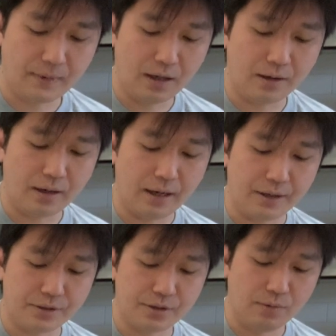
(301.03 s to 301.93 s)
All right,
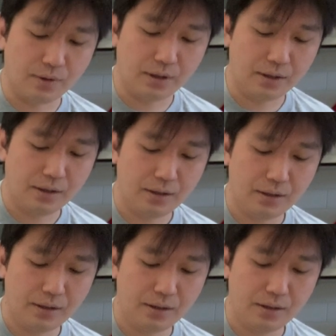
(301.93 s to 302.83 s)
so we're
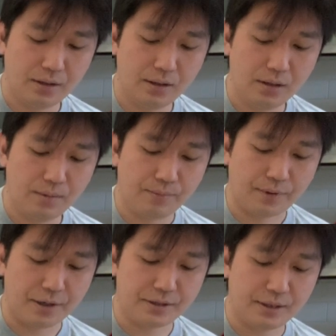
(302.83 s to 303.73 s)

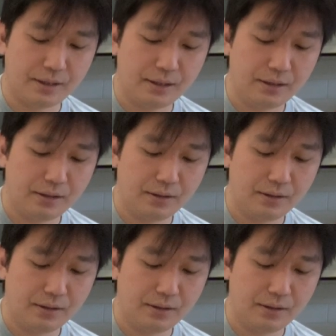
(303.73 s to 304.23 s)
pressing it,